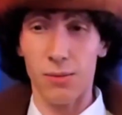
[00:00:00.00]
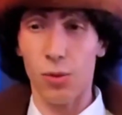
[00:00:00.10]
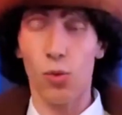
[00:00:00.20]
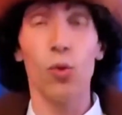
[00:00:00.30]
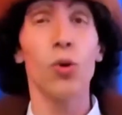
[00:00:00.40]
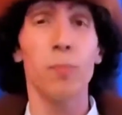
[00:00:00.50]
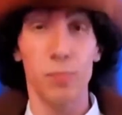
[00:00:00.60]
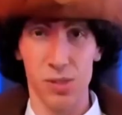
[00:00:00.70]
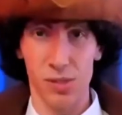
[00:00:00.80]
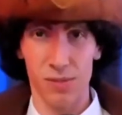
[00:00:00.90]

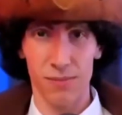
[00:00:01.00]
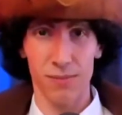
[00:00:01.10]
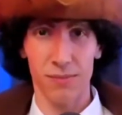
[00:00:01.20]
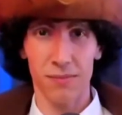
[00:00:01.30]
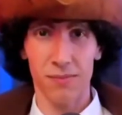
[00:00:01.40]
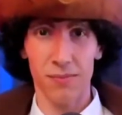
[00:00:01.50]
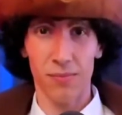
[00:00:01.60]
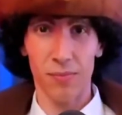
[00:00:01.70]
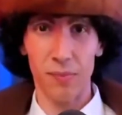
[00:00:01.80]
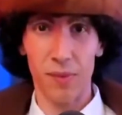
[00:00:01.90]
groups
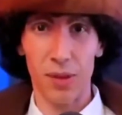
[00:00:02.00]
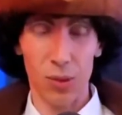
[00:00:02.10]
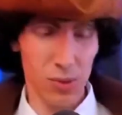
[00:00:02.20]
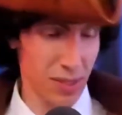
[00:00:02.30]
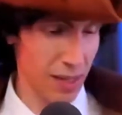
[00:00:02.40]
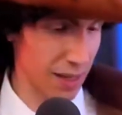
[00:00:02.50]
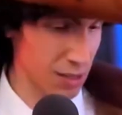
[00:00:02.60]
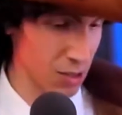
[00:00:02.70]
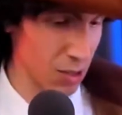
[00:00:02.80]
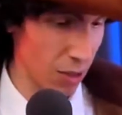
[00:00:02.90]
who tell
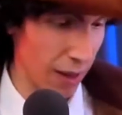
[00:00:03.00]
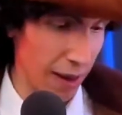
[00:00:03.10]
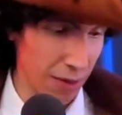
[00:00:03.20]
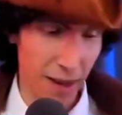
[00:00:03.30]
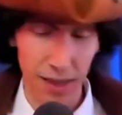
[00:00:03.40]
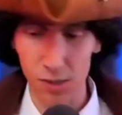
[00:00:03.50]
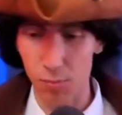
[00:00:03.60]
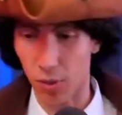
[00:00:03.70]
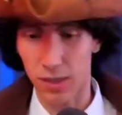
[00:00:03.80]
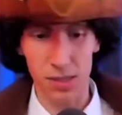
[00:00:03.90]
us you're allowed to
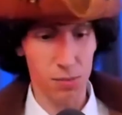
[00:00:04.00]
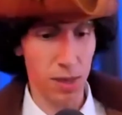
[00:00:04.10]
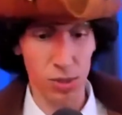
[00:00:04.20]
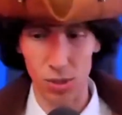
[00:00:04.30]
export this much,